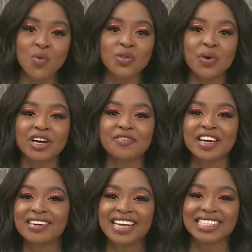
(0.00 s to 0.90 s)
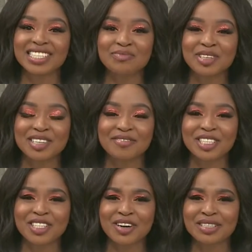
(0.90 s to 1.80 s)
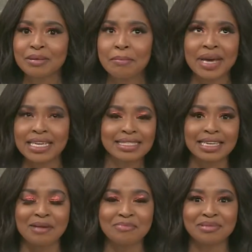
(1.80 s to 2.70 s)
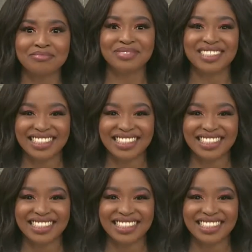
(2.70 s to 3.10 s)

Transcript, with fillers: with one of their latest music videos, Messed Up.